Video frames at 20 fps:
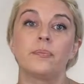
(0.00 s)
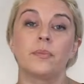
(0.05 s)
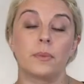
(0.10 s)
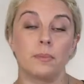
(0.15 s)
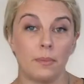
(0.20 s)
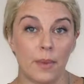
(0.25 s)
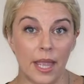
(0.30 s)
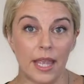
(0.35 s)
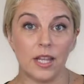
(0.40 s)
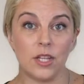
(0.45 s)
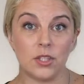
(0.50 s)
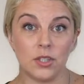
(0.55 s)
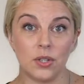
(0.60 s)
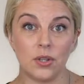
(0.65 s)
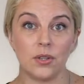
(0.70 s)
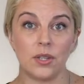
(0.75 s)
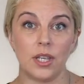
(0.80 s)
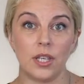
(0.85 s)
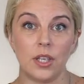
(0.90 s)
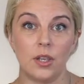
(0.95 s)
Make
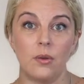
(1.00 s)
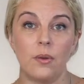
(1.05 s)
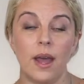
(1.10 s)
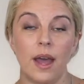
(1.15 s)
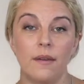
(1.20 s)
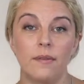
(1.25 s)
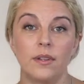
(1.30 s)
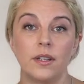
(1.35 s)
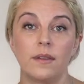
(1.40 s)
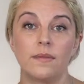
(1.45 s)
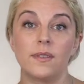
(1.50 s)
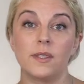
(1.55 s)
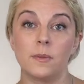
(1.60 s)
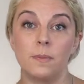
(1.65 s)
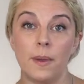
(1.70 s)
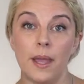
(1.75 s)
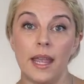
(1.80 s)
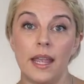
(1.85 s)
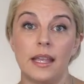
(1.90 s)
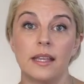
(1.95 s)
sure that you have enough
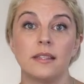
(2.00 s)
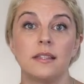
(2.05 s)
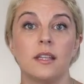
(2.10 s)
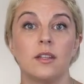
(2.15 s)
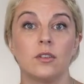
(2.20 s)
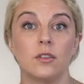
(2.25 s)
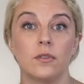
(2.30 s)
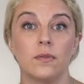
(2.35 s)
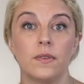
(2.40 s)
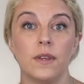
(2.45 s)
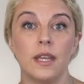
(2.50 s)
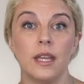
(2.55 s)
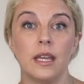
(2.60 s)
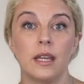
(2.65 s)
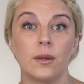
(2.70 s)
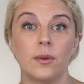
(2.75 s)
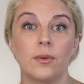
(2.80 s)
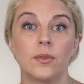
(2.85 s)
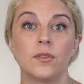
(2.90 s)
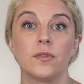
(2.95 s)
space in your
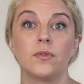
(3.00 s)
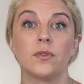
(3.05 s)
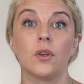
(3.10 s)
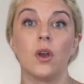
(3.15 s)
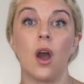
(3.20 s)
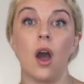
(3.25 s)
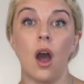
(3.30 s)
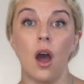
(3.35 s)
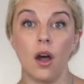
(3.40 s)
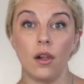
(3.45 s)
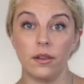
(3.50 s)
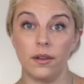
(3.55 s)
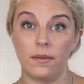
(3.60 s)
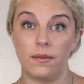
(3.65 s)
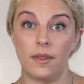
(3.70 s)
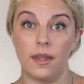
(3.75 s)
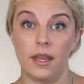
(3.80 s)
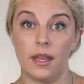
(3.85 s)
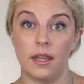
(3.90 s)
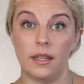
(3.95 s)
vehicles for all
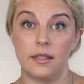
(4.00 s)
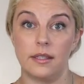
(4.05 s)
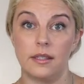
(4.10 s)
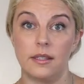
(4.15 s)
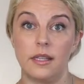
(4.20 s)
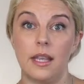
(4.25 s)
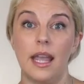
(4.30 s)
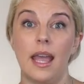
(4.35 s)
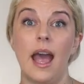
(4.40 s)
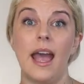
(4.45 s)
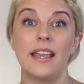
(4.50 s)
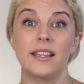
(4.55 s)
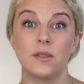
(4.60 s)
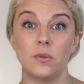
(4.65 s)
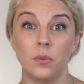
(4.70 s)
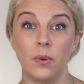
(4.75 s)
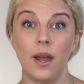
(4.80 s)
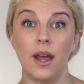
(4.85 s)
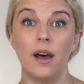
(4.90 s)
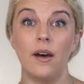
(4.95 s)
of this, as
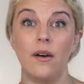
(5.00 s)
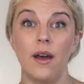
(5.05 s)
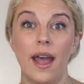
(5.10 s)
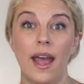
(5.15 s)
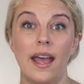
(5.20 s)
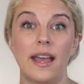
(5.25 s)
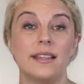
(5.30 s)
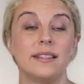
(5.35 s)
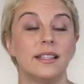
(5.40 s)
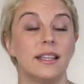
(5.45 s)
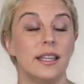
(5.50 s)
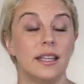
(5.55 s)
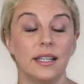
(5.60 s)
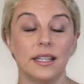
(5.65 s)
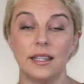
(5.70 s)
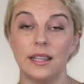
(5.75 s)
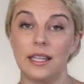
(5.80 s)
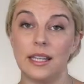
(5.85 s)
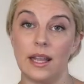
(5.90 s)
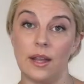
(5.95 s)
well as
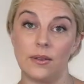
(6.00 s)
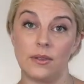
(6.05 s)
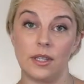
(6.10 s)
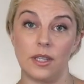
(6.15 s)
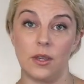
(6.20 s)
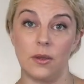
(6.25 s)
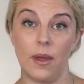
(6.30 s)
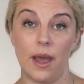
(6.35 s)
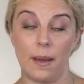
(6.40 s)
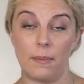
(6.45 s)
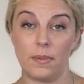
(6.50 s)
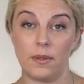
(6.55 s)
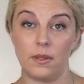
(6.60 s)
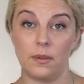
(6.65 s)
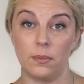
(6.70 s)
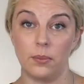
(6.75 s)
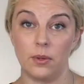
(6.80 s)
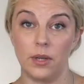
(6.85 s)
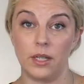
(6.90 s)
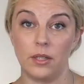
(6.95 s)
anything else that you happen
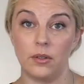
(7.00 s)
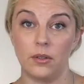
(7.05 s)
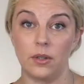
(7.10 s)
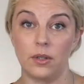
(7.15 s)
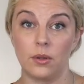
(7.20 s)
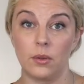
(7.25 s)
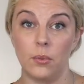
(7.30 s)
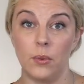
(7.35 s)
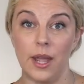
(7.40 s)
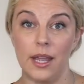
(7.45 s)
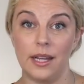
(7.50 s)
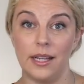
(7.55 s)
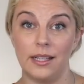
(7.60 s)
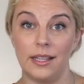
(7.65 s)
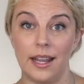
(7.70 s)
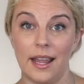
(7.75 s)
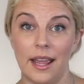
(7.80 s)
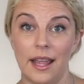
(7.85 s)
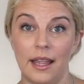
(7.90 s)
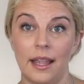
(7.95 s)
to bring during the wedding
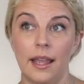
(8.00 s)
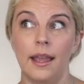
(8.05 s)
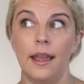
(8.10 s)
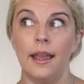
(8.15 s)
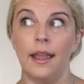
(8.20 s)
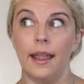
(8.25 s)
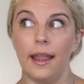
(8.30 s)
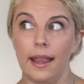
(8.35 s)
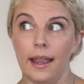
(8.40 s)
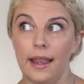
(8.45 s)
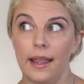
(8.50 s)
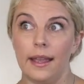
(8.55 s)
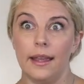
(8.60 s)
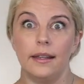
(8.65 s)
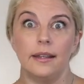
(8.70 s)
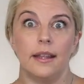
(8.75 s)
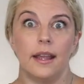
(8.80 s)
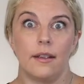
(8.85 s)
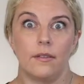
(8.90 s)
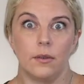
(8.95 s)
day
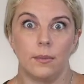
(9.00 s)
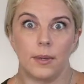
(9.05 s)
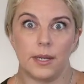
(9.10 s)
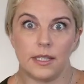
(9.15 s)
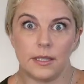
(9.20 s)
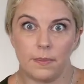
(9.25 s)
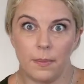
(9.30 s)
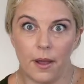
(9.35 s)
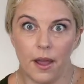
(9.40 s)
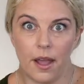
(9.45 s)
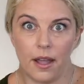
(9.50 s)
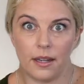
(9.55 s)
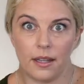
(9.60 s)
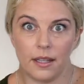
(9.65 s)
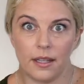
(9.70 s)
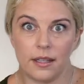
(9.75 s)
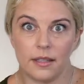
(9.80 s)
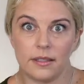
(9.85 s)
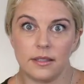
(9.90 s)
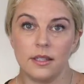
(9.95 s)
and everybody's
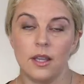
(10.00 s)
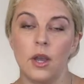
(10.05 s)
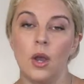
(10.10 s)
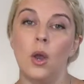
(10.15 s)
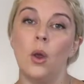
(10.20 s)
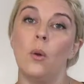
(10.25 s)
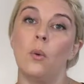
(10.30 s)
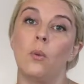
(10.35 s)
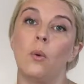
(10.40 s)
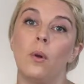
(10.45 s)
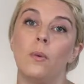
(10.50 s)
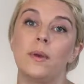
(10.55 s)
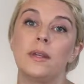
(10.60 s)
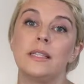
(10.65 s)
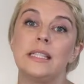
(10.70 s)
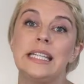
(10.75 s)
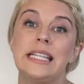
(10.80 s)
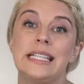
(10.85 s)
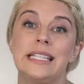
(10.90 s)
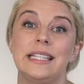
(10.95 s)
bodies. What we
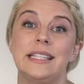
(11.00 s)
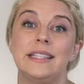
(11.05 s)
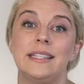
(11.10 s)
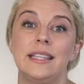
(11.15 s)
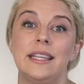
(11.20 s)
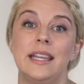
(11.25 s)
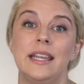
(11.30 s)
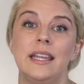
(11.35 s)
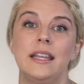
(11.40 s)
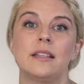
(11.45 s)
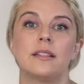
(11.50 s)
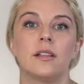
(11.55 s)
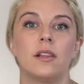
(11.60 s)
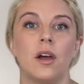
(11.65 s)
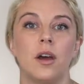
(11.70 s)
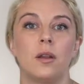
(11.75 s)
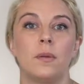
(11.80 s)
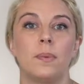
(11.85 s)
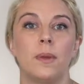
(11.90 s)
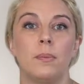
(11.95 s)
tend to see is a
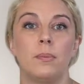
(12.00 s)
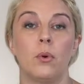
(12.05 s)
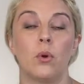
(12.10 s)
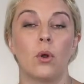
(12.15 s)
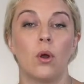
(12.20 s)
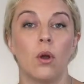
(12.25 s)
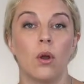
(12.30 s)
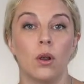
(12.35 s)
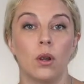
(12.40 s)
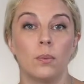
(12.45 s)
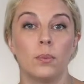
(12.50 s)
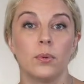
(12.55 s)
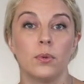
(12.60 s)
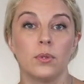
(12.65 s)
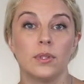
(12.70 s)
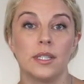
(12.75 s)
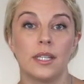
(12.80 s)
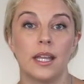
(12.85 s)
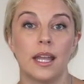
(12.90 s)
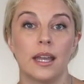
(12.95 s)
lot of people
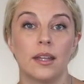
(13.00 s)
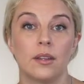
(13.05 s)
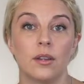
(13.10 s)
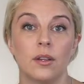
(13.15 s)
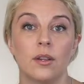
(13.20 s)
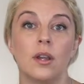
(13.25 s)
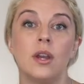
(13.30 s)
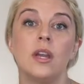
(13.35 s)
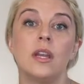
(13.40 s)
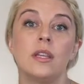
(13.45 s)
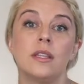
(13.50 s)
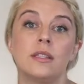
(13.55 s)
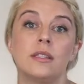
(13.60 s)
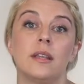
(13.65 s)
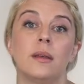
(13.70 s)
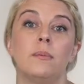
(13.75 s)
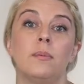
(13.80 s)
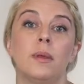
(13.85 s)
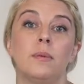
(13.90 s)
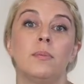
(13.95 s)
carpool together.
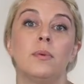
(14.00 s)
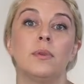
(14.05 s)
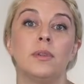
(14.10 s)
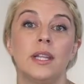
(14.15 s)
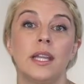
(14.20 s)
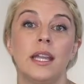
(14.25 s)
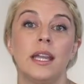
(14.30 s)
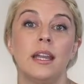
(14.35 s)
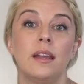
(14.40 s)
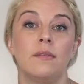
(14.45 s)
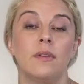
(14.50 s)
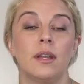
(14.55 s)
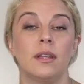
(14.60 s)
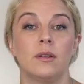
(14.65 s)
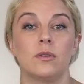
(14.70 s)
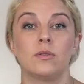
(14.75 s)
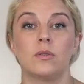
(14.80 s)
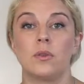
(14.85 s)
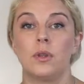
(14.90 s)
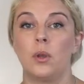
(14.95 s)
Some people leave and
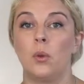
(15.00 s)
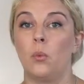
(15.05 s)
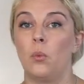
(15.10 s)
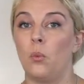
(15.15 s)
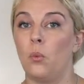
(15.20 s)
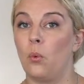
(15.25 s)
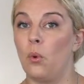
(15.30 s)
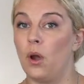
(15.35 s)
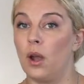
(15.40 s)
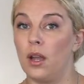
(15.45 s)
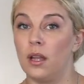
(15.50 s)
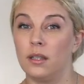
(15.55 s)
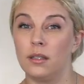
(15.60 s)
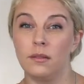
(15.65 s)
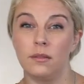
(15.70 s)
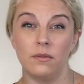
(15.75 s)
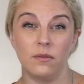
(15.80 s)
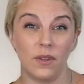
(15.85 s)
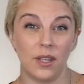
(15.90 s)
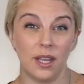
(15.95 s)
there's only
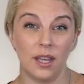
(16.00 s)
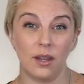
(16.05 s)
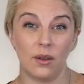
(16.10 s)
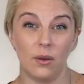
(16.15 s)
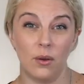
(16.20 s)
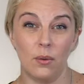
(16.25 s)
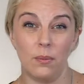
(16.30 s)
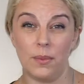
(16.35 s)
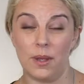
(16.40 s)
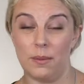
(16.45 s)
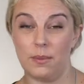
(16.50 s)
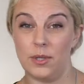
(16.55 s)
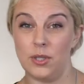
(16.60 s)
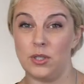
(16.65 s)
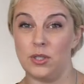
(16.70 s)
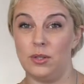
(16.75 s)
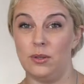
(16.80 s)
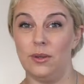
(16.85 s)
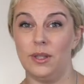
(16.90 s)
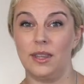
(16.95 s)
1 vehicle, maybe
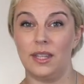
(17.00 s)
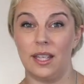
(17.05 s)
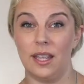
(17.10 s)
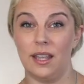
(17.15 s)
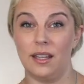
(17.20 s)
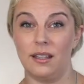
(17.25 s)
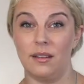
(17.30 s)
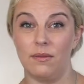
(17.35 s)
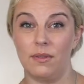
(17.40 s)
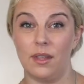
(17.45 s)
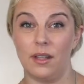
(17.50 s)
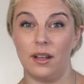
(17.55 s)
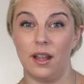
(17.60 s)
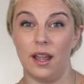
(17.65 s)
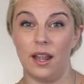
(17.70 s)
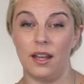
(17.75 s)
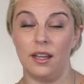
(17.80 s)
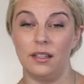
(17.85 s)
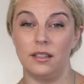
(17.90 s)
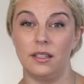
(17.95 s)
2 at the end of the
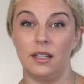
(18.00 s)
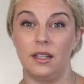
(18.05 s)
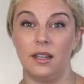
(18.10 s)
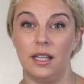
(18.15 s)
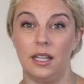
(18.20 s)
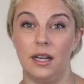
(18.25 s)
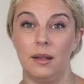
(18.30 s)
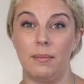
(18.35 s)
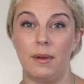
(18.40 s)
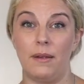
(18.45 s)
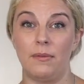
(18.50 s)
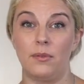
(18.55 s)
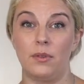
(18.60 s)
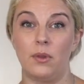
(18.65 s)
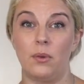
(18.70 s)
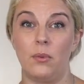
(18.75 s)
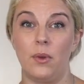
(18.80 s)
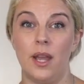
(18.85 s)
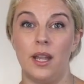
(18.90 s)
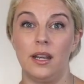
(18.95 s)
night to clean up after
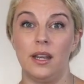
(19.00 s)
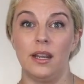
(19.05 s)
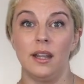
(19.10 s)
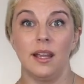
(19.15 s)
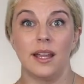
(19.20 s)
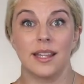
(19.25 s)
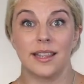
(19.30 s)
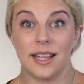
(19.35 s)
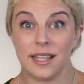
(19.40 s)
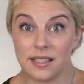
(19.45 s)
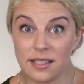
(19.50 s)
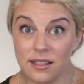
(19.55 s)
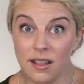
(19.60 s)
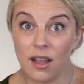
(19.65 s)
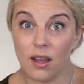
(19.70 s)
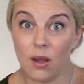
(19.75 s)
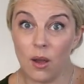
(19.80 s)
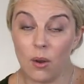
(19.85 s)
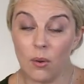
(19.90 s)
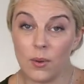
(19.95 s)
the wedding, and that's
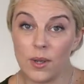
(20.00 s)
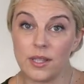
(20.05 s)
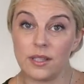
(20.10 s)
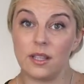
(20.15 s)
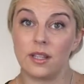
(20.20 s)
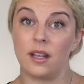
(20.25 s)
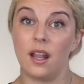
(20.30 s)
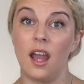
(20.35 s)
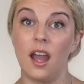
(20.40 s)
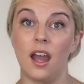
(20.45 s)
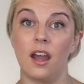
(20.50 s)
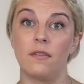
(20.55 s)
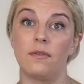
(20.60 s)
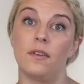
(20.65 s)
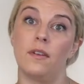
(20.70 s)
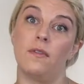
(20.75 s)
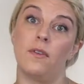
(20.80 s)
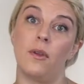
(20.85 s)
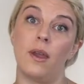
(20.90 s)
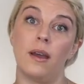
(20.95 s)
not always enough
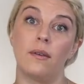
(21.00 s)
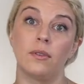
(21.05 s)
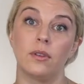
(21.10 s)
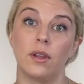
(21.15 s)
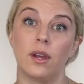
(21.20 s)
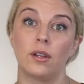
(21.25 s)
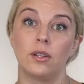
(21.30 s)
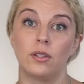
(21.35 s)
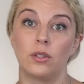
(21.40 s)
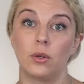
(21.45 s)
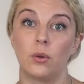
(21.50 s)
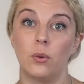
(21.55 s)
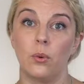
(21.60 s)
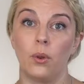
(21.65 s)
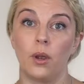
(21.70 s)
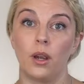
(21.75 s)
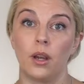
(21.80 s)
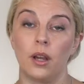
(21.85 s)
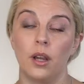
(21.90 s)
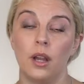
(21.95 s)
if you have a lot of decor.